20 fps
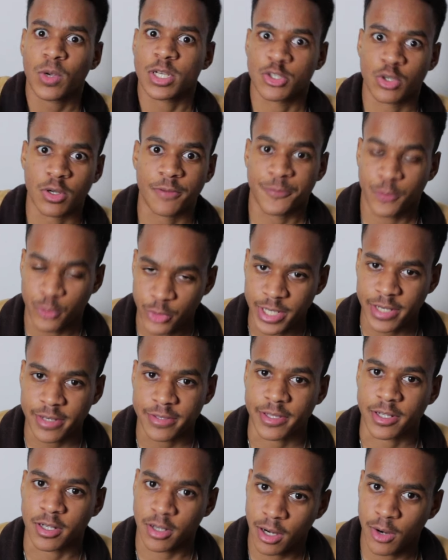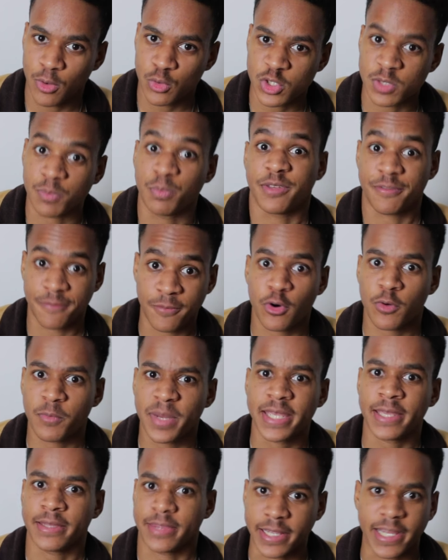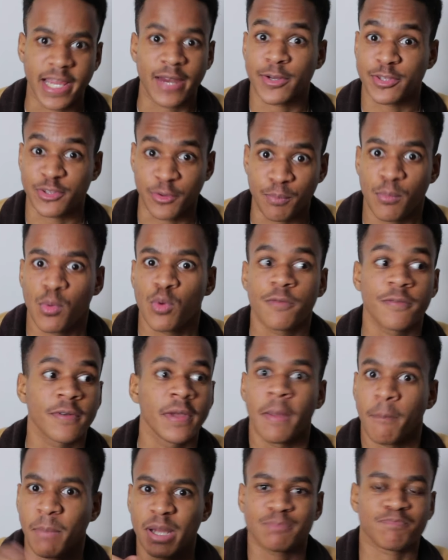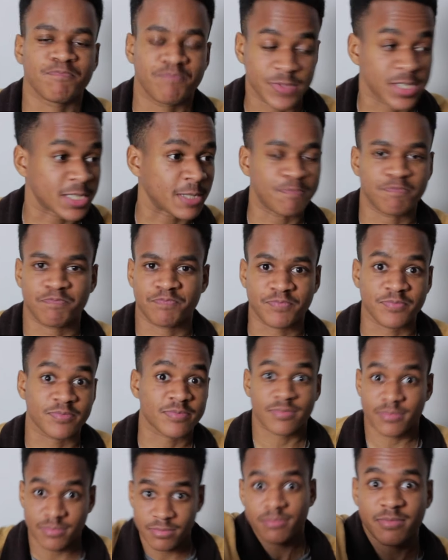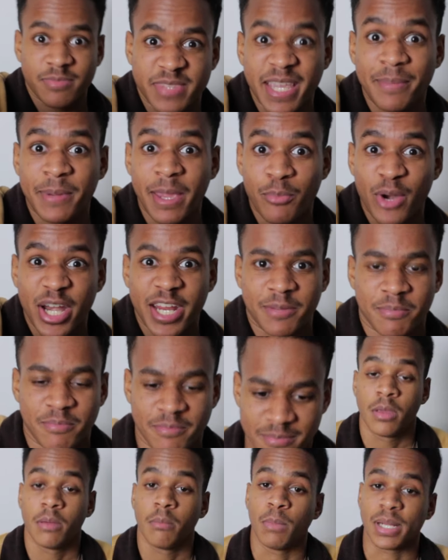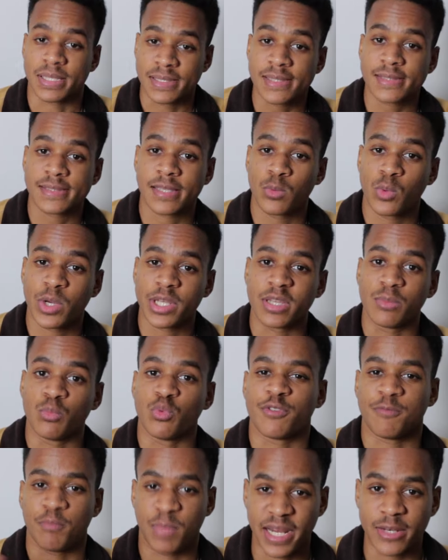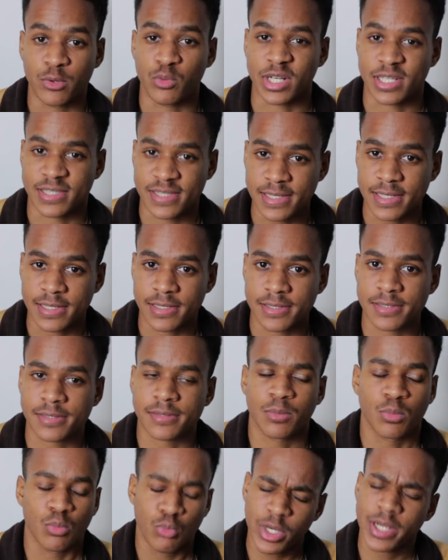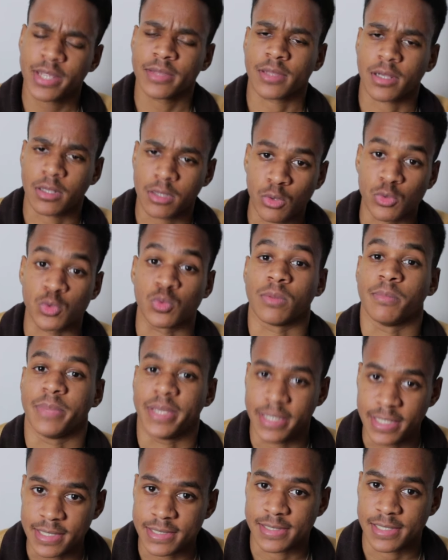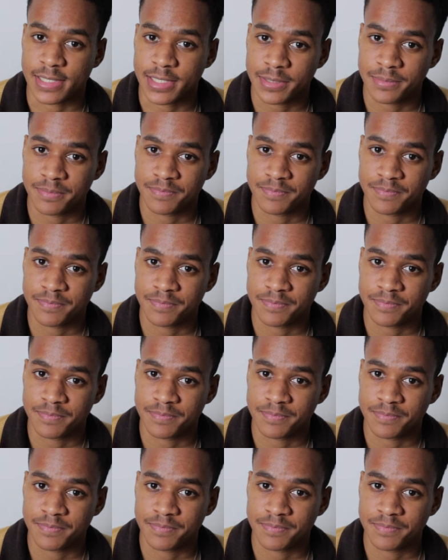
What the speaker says: I should have created the clothes before making the character move, but give me a break! But since I rigged him with BlendRig 6, rigging the clothes will be easy.